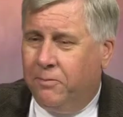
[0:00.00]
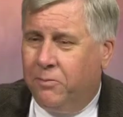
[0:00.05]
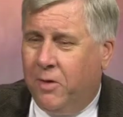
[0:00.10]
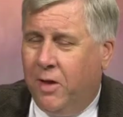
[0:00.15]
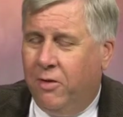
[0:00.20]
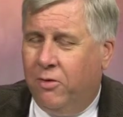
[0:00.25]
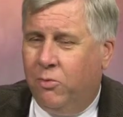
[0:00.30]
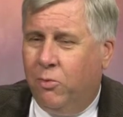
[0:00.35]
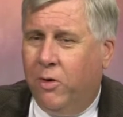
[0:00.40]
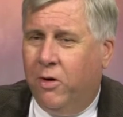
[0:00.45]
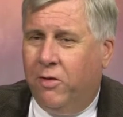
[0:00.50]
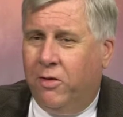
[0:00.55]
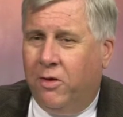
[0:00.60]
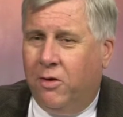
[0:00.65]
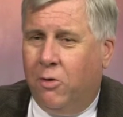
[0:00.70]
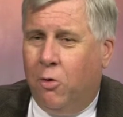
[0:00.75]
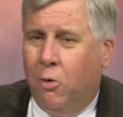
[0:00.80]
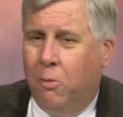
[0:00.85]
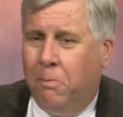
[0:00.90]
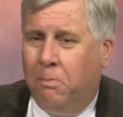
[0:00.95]
It's weird,
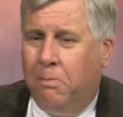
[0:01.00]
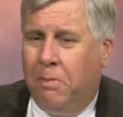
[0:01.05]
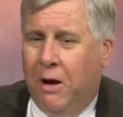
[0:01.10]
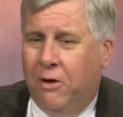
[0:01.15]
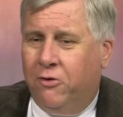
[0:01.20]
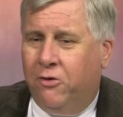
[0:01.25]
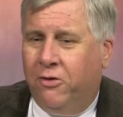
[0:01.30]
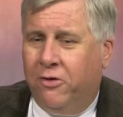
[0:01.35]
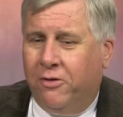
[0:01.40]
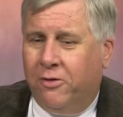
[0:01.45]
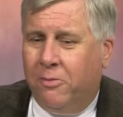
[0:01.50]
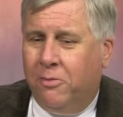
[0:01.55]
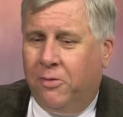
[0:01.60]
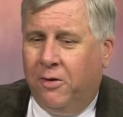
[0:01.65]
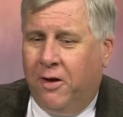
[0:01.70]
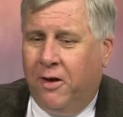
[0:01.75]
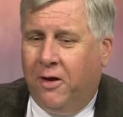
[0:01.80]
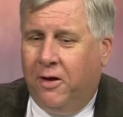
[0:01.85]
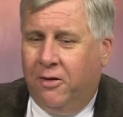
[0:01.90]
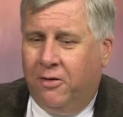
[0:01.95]
the whole patriotism thing,